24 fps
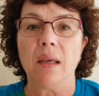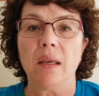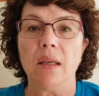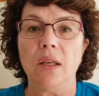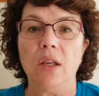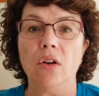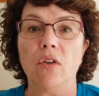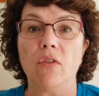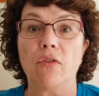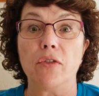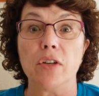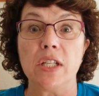you
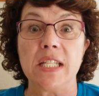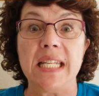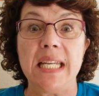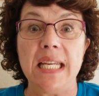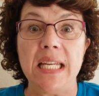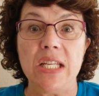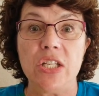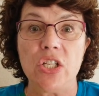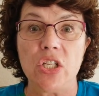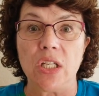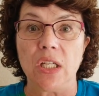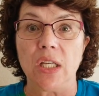know, for
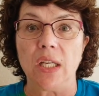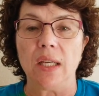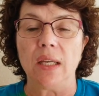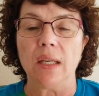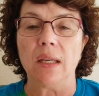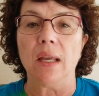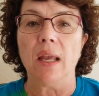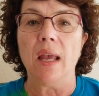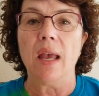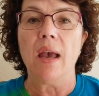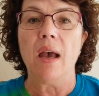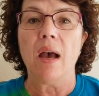
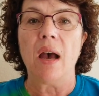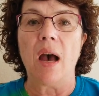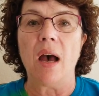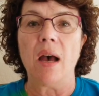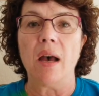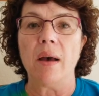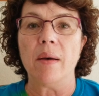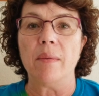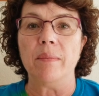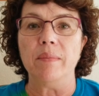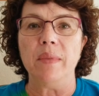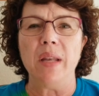teaching,
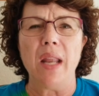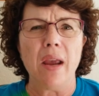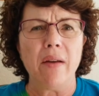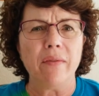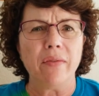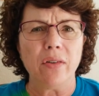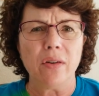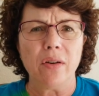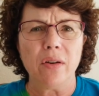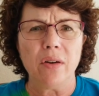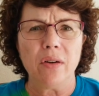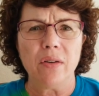
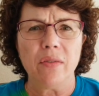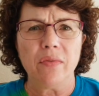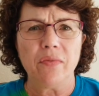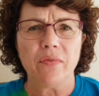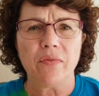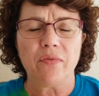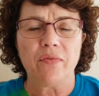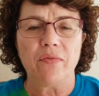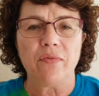never